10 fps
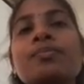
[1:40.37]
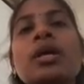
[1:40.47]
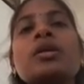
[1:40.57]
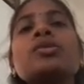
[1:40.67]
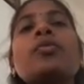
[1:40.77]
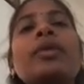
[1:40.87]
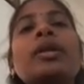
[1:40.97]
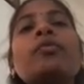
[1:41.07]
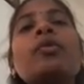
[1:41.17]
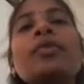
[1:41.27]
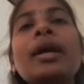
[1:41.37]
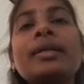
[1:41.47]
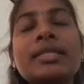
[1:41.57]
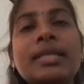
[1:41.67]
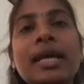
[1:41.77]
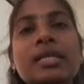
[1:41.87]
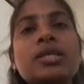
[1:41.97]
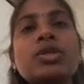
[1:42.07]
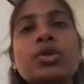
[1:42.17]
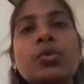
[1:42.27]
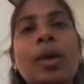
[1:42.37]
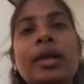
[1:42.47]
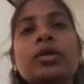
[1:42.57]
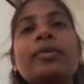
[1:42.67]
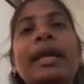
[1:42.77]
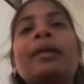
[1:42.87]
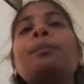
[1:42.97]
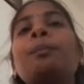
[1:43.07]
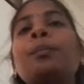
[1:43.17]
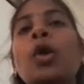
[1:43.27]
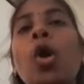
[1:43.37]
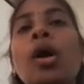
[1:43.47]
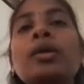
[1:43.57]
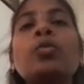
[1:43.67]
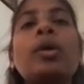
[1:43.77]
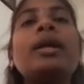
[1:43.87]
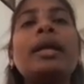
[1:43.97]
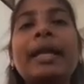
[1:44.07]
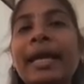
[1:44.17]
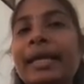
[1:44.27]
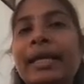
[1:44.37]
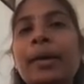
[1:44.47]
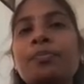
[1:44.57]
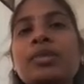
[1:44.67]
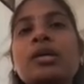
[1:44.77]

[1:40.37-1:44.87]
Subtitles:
So whenever we are taking as an two value, we can plot one diagram.